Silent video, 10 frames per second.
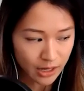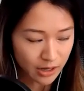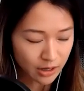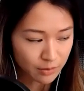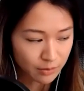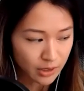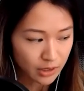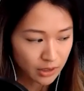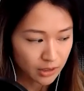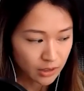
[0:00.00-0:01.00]
that um,
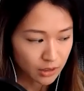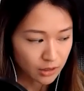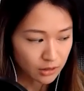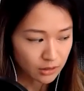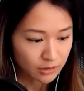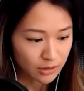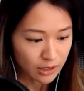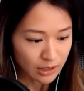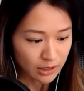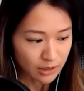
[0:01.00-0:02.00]

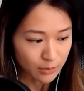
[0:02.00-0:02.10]
uh,